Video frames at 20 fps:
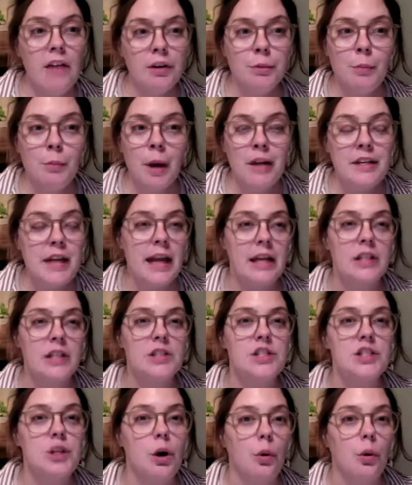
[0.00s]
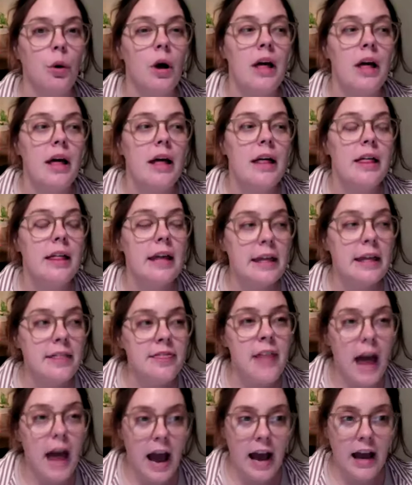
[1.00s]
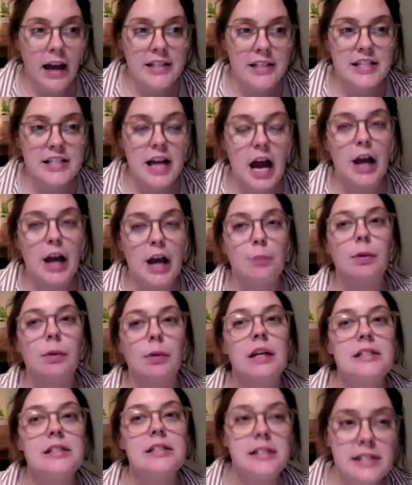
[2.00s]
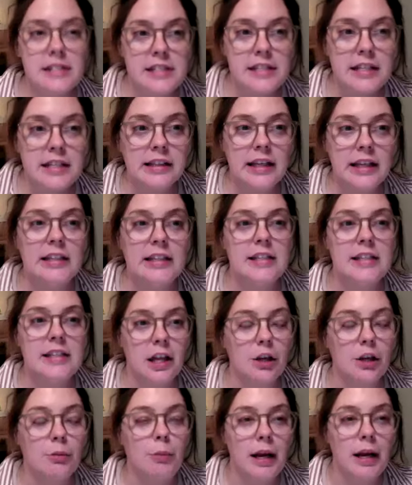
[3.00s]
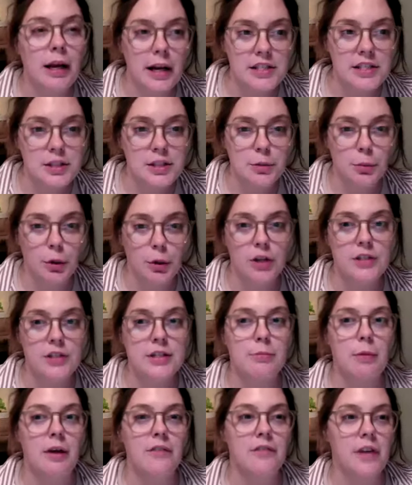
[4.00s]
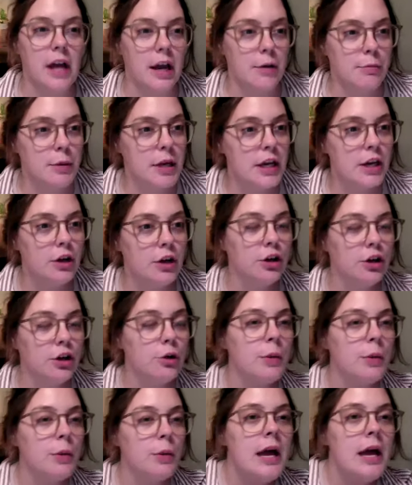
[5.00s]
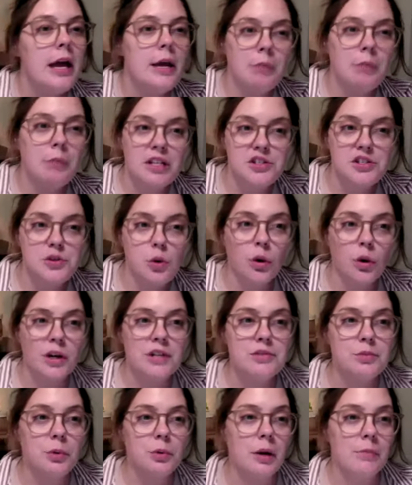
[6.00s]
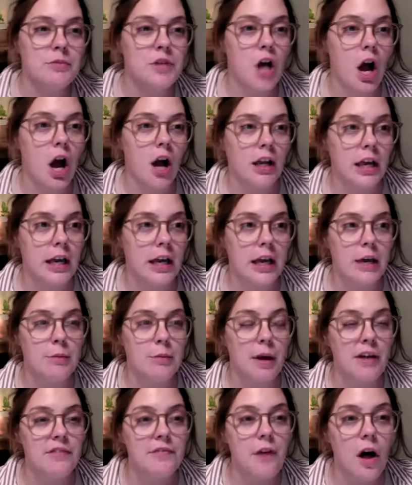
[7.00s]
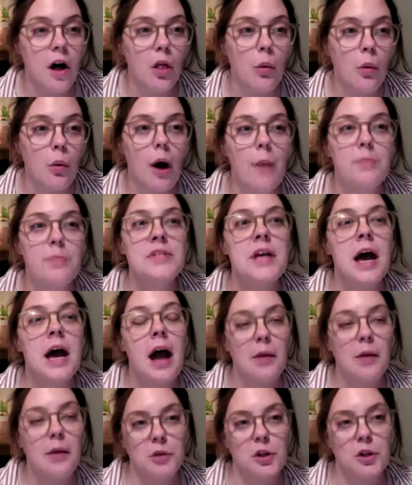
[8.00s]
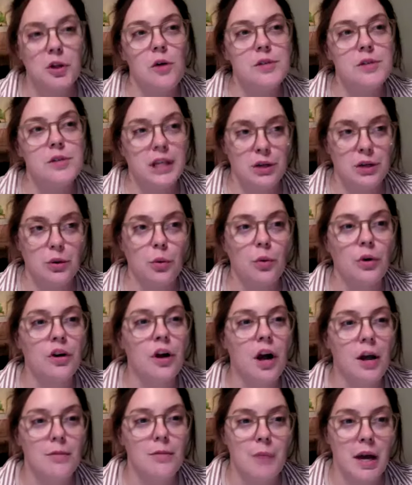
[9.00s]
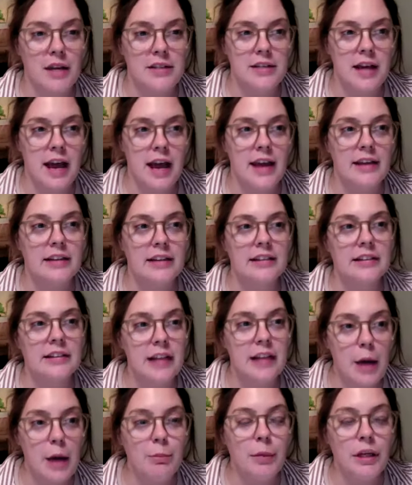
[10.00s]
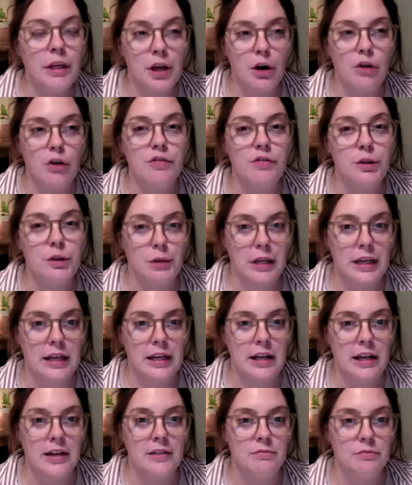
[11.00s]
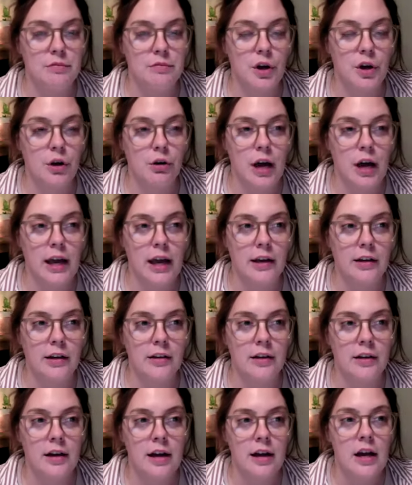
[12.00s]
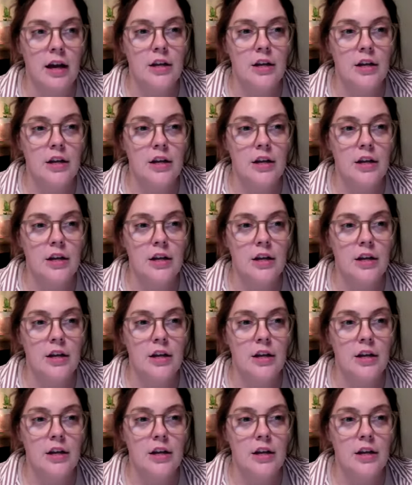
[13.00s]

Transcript: every Monday. And so in that, I am consistently telling my customers in my VIP group, in my stories when I'm talking, in my follow ups, I'm closing an order on Monday. Let me know if you need it. Okay.